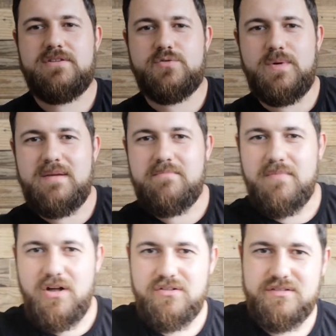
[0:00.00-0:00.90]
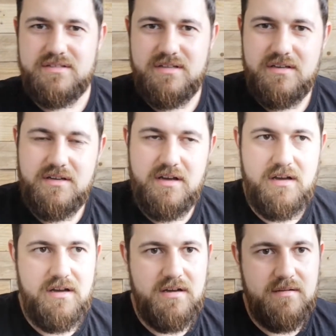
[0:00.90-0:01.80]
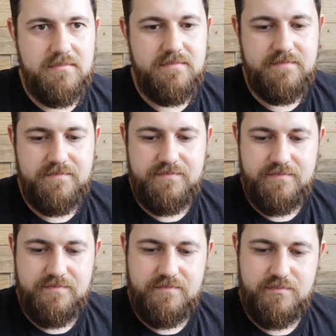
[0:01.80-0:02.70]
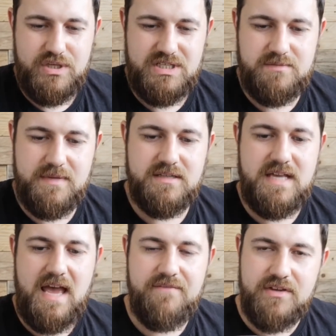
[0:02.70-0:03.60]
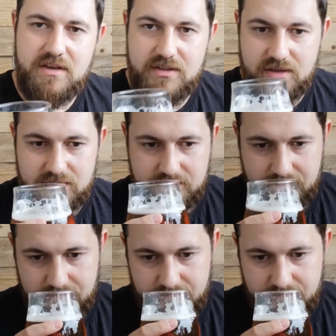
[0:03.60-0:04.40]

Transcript: sweet malt, but it smells heavier than